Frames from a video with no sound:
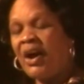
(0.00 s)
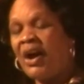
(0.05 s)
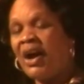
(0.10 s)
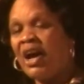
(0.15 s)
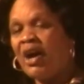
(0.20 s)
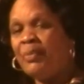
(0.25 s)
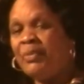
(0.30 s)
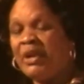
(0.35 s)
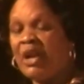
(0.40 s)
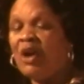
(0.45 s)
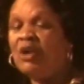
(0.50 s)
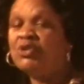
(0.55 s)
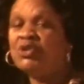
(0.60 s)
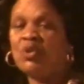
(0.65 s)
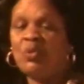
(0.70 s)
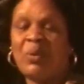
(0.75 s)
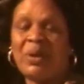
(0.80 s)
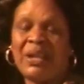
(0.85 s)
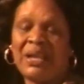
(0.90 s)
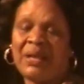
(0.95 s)
And
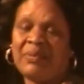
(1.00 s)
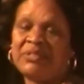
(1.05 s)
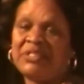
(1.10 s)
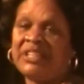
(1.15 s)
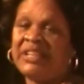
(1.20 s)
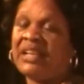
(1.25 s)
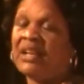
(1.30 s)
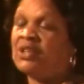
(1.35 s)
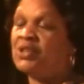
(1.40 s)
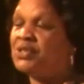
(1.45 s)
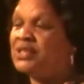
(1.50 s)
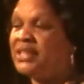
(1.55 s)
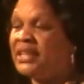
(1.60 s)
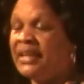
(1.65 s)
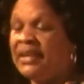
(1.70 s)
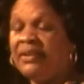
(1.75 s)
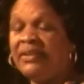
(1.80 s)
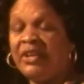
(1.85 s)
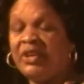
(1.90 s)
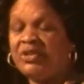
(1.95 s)
also while I was in
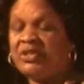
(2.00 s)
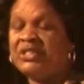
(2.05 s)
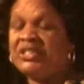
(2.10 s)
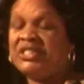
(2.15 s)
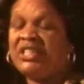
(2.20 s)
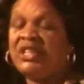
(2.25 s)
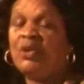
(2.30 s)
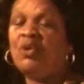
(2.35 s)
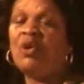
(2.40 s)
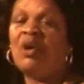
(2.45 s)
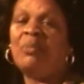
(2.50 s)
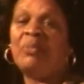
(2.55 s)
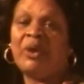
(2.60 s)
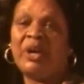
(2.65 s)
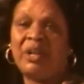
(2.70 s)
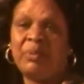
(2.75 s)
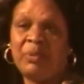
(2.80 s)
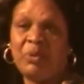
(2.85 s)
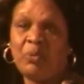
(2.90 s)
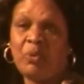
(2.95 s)
there to see who I'm
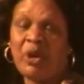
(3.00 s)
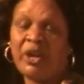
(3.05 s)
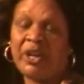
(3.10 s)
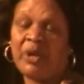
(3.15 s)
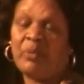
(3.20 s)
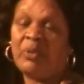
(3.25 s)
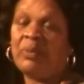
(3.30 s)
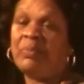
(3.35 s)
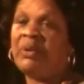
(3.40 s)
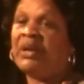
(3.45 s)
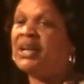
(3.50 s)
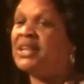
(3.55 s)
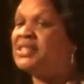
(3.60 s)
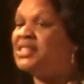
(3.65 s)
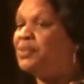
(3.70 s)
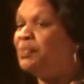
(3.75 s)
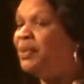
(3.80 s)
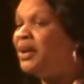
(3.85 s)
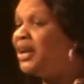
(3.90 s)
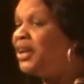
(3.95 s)
going to be working with,
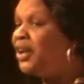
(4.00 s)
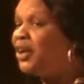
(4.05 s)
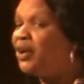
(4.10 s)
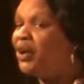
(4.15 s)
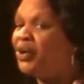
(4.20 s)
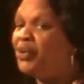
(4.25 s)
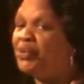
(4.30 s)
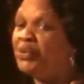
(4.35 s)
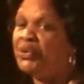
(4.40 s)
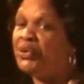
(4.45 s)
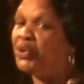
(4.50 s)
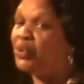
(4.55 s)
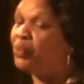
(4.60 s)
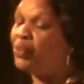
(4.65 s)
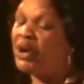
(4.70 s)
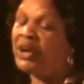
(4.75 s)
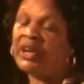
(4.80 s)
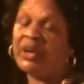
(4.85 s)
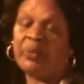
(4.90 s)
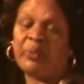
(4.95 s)
because depending on who you're
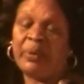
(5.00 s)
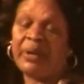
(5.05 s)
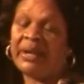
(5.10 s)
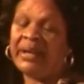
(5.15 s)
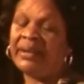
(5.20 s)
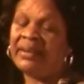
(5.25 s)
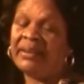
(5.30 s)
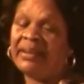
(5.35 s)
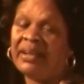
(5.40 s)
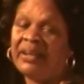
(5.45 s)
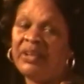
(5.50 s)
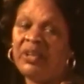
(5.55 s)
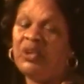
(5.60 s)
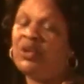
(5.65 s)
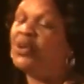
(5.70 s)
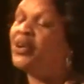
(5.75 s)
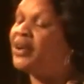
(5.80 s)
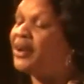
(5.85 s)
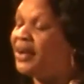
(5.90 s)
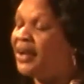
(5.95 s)
working with,
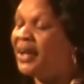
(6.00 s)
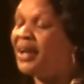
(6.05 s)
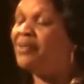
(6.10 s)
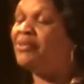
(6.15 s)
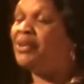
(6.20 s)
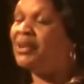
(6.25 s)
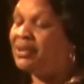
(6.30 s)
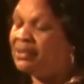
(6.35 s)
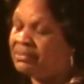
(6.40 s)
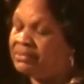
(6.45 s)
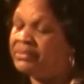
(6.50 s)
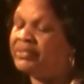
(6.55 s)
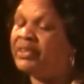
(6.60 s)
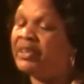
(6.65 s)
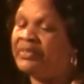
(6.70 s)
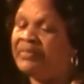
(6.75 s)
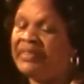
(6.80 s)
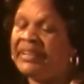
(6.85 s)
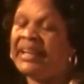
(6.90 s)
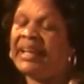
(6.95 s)
you're going to have a
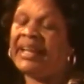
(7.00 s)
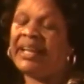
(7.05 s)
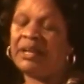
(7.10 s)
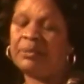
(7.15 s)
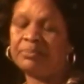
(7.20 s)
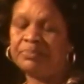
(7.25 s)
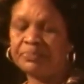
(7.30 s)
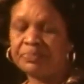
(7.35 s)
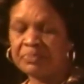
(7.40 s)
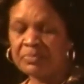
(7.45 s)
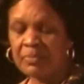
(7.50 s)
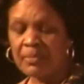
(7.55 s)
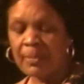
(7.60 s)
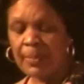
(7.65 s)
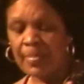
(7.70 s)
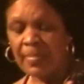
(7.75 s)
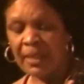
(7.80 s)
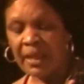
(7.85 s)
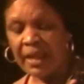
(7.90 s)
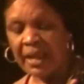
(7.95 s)
rough day.
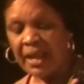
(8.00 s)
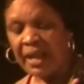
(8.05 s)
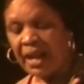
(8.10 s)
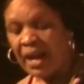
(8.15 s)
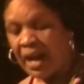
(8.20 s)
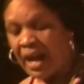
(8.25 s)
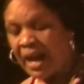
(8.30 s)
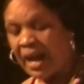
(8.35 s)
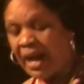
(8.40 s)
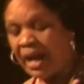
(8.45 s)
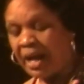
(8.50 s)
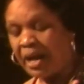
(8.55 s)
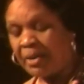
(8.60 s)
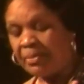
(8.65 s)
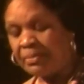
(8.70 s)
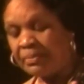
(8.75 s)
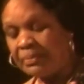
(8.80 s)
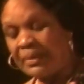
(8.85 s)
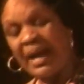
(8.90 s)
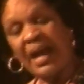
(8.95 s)

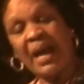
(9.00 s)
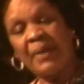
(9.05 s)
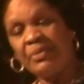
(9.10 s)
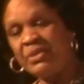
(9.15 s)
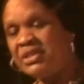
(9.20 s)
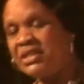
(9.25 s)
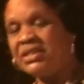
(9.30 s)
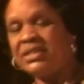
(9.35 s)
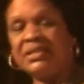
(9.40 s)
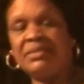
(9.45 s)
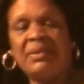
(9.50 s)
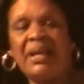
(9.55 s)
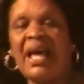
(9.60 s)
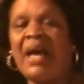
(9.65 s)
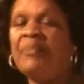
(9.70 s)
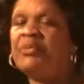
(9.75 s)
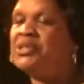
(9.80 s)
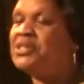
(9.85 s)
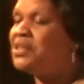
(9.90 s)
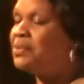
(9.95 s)
I
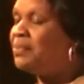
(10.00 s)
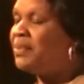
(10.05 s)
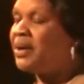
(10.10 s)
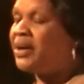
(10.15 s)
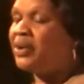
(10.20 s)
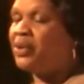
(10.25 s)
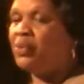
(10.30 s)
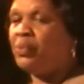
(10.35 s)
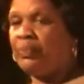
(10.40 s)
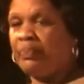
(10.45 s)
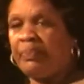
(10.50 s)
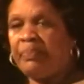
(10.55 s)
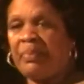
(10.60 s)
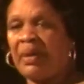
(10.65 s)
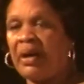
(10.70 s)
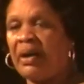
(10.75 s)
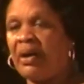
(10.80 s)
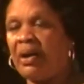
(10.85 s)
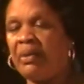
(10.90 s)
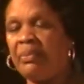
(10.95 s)
was the model
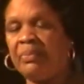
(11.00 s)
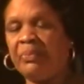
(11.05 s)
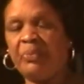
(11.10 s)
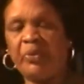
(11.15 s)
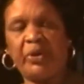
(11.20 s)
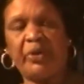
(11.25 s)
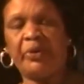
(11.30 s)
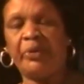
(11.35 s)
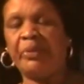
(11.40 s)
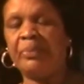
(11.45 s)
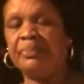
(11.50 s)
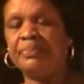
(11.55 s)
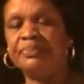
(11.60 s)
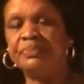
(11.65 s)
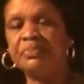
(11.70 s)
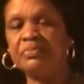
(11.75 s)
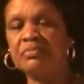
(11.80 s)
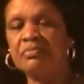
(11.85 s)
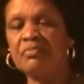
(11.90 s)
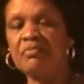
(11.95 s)
worker.
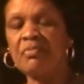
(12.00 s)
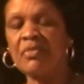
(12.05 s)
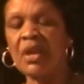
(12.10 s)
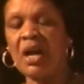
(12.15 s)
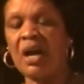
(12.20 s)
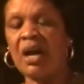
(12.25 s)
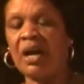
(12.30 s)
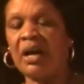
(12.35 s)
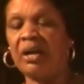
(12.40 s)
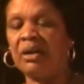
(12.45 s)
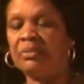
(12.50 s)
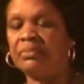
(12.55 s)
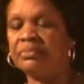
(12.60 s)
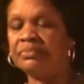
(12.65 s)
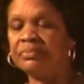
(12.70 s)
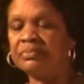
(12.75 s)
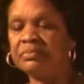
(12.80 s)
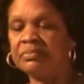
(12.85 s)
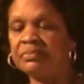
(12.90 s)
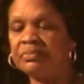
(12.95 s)

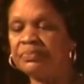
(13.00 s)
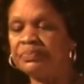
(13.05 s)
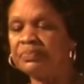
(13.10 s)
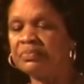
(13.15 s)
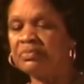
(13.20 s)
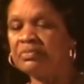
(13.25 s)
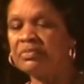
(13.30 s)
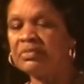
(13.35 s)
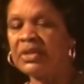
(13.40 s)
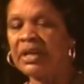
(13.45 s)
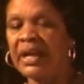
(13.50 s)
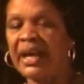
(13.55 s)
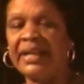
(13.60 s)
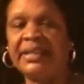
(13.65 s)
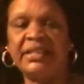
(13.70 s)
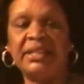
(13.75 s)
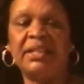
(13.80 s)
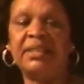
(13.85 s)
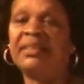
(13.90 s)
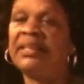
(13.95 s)

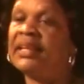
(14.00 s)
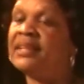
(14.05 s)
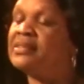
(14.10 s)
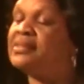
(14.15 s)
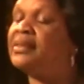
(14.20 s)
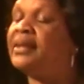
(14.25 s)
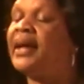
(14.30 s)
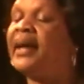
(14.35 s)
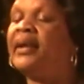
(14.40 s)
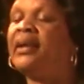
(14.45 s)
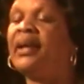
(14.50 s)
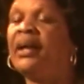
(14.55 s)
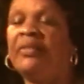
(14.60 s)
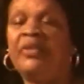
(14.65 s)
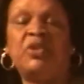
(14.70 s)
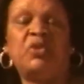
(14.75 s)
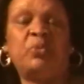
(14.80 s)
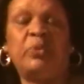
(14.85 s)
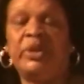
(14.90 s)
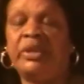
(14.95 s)
I did things that
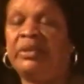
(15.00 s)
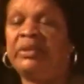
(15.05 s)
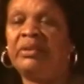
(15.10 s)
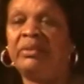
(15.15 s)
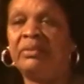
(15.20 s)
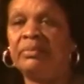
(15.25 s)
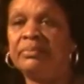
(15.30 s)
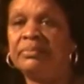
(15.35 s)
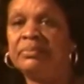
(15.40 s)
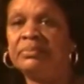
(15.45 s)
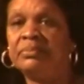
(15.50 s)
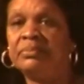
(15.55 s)
others wouldn't do.